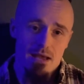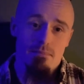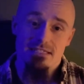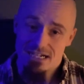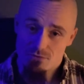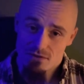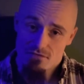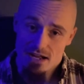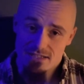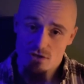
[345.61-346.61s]
But saturated
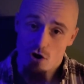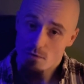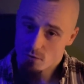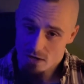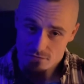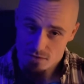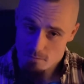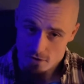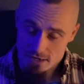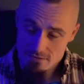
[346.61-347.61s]
fats are required for the
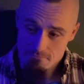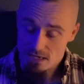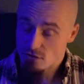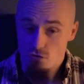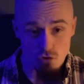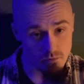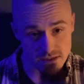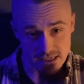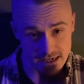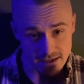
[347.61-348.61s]
body, make no
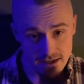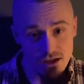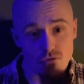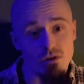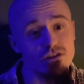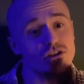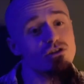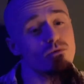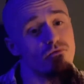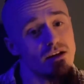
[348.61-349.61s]
mistake. Research
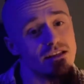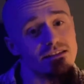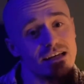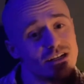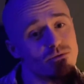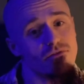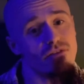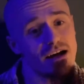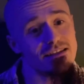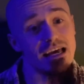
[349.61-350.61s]
has revealed that saturated
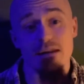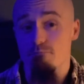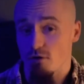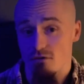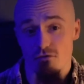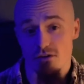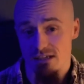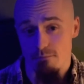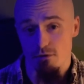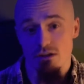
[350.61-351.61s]
fats in butter, for
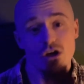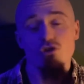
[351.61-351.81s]
example,